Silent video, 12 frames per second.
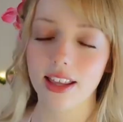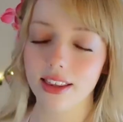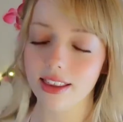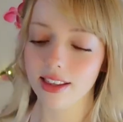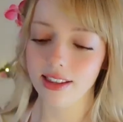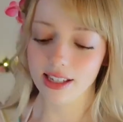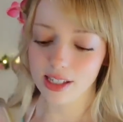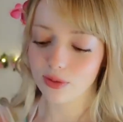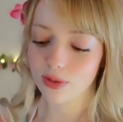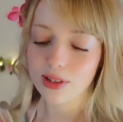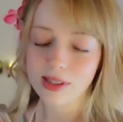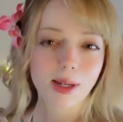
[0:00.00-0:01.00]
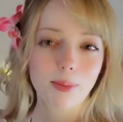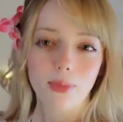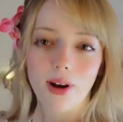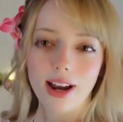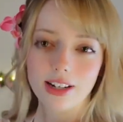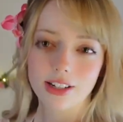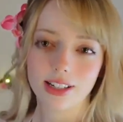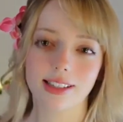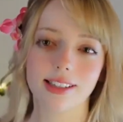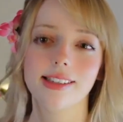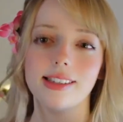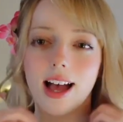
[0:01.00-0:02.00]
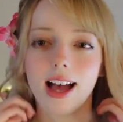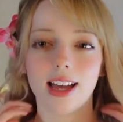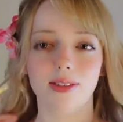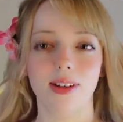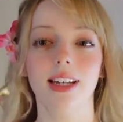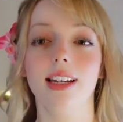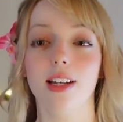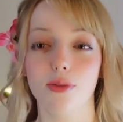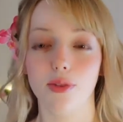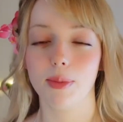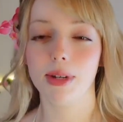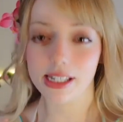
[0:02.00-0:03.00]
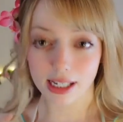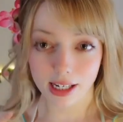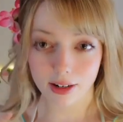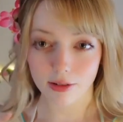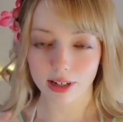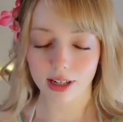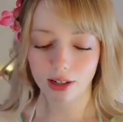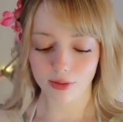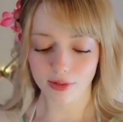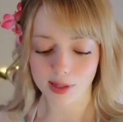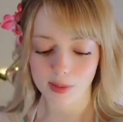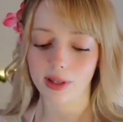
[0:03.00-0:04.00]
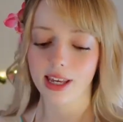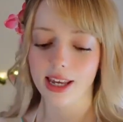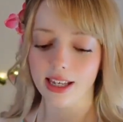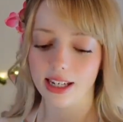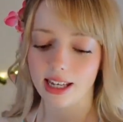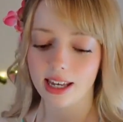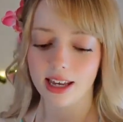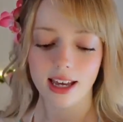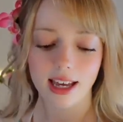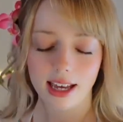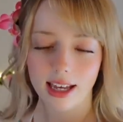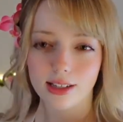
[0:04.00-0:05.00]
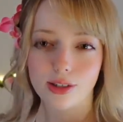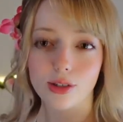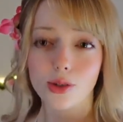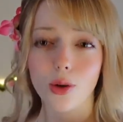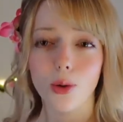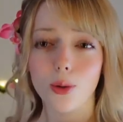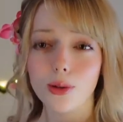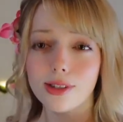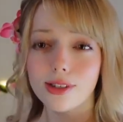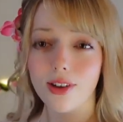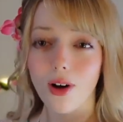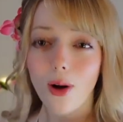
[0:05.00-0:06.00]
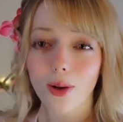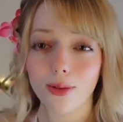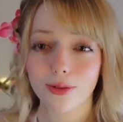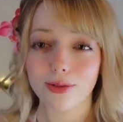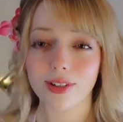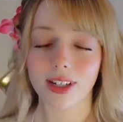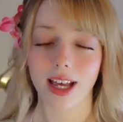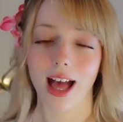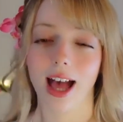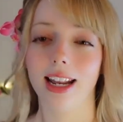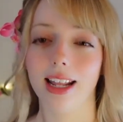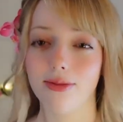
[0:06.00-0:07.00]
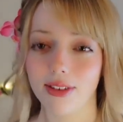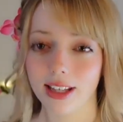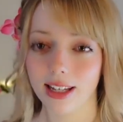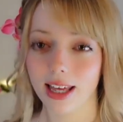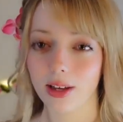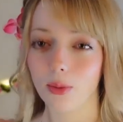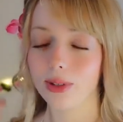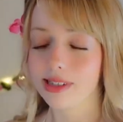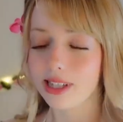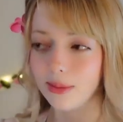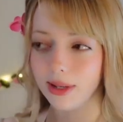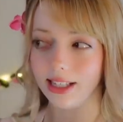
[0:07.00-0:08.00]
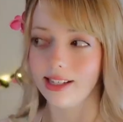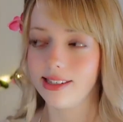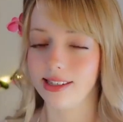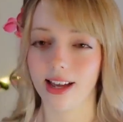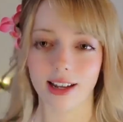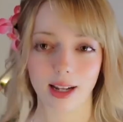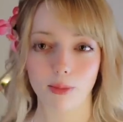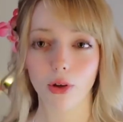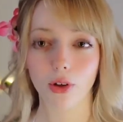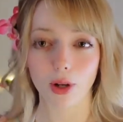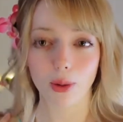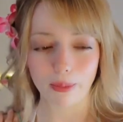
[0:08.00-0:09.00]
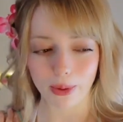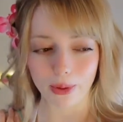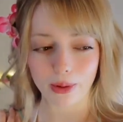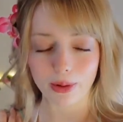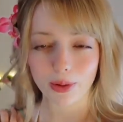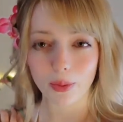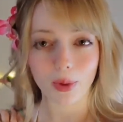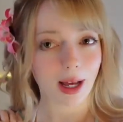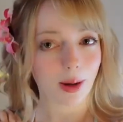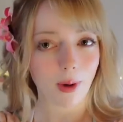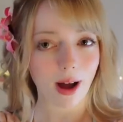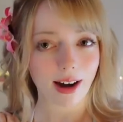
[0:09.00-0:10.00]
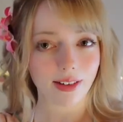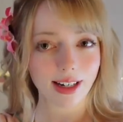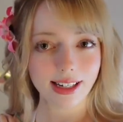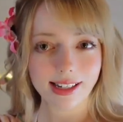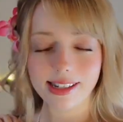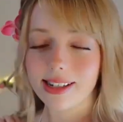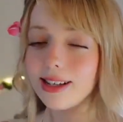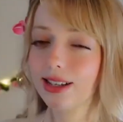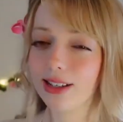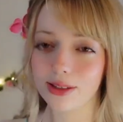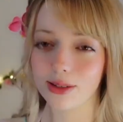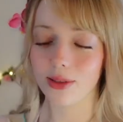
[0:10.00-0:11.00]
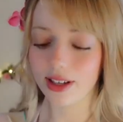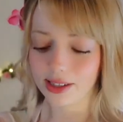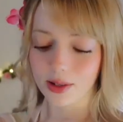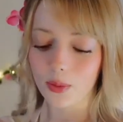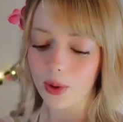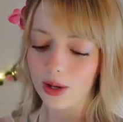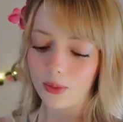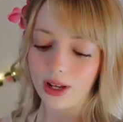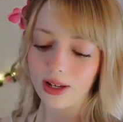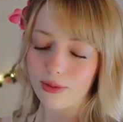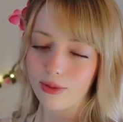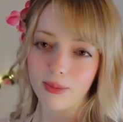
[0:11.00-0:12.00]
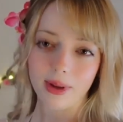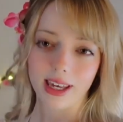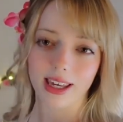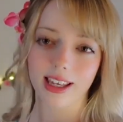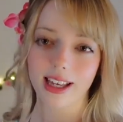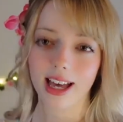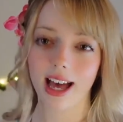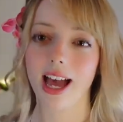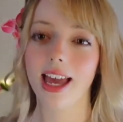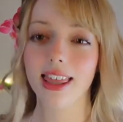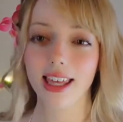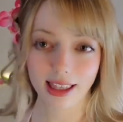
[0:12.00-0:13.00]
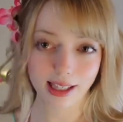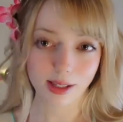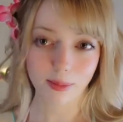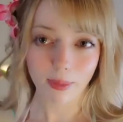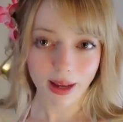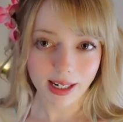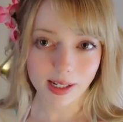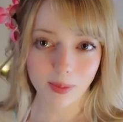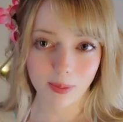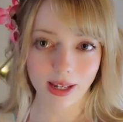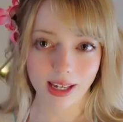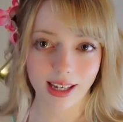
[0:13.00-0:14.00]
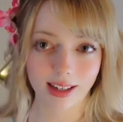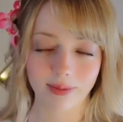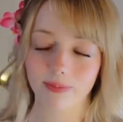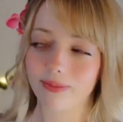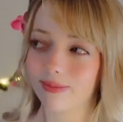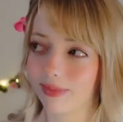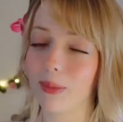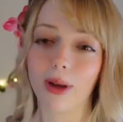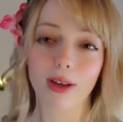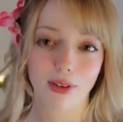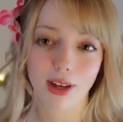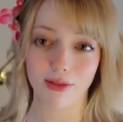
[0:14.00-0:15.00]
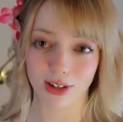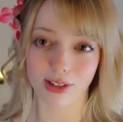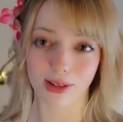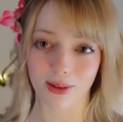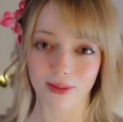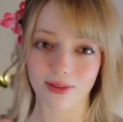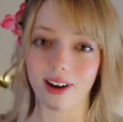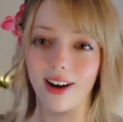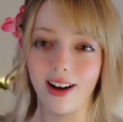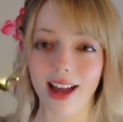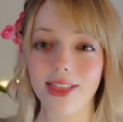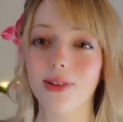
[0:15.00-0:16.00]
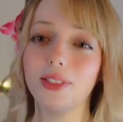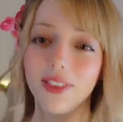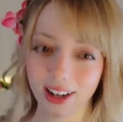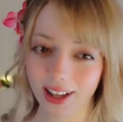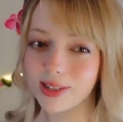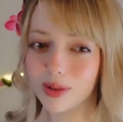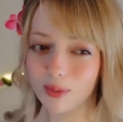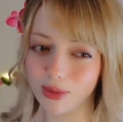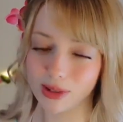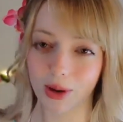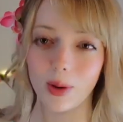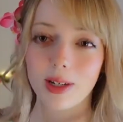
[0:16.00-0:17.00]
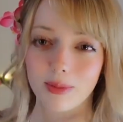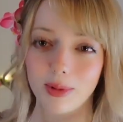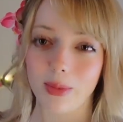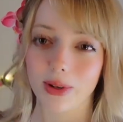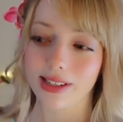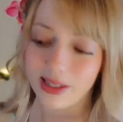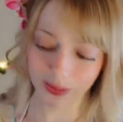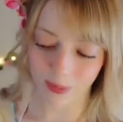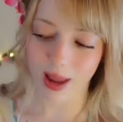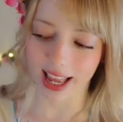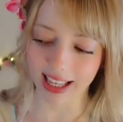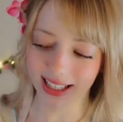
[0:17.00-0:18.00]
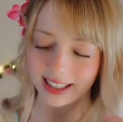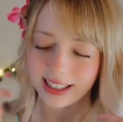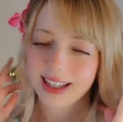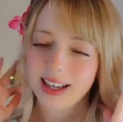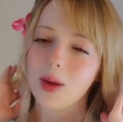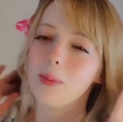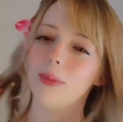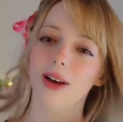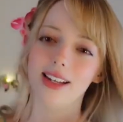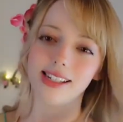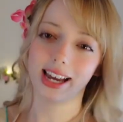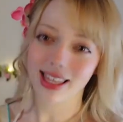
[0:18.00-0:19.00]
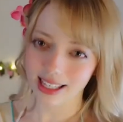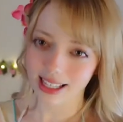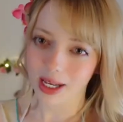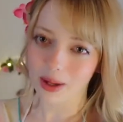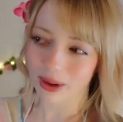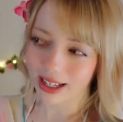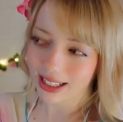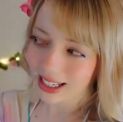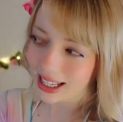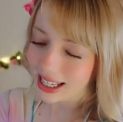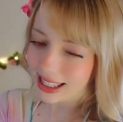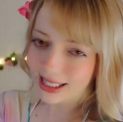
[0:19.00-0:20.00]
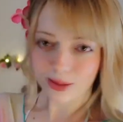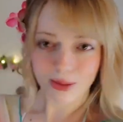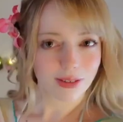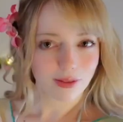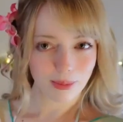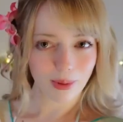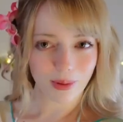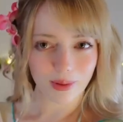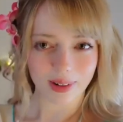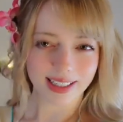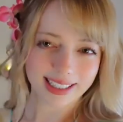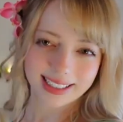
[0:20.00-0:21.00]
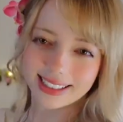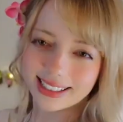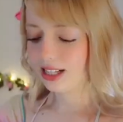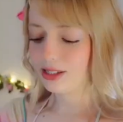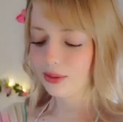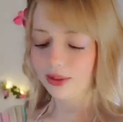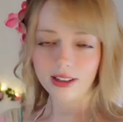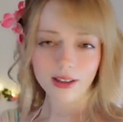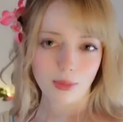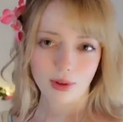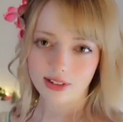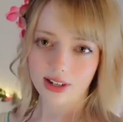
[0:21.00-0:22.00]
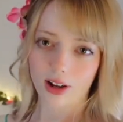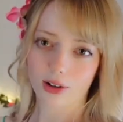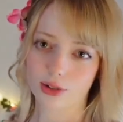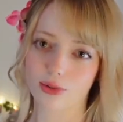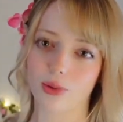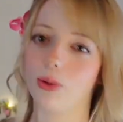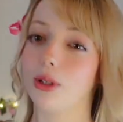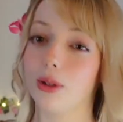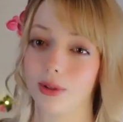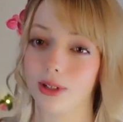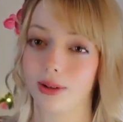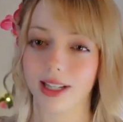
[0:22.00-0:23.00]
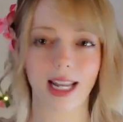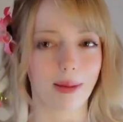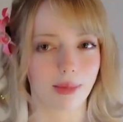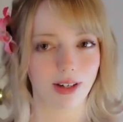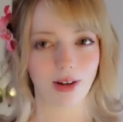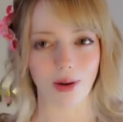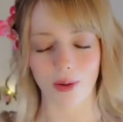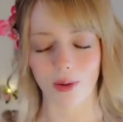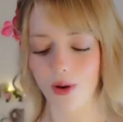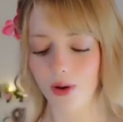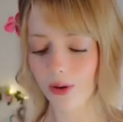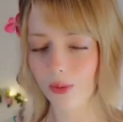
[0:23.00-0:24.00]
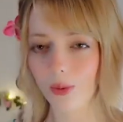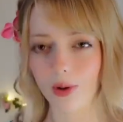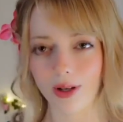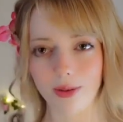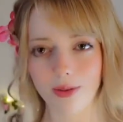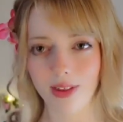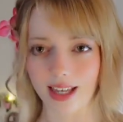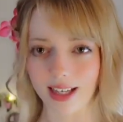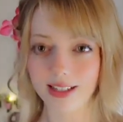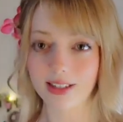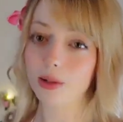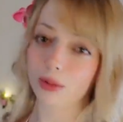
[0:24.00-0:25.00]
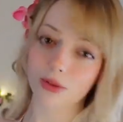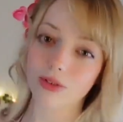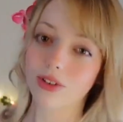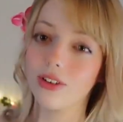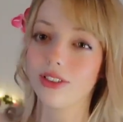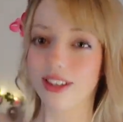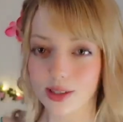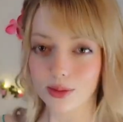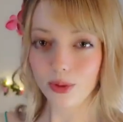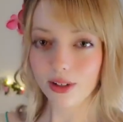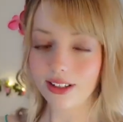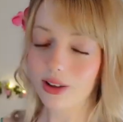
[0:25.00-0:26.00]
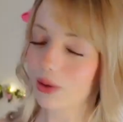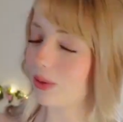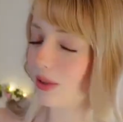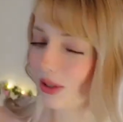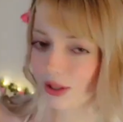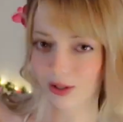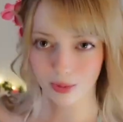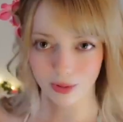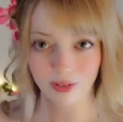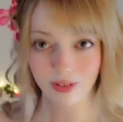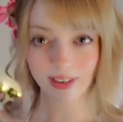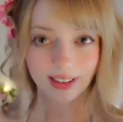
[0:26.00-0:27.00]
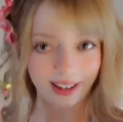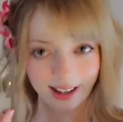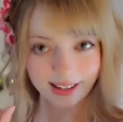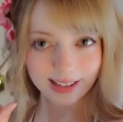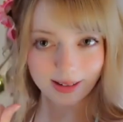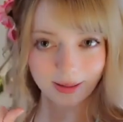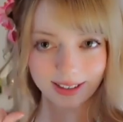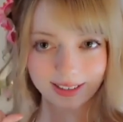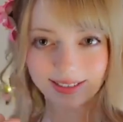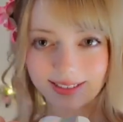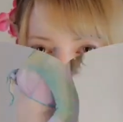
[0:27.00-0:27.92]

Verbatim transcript: Other than these first impressions, I really love the material of this bikini. It's so soft, and I feel like once I'm in the sun, I'm not gonna burn when I wear it. So that's a win-win for me. I think this might be my favourite so far. I thought the last one was going to be because it's pink, but I think I might like this one even more. I'll do a little montage for you and you can let me know what you think. Do you prefer this one or do you prefer the last one?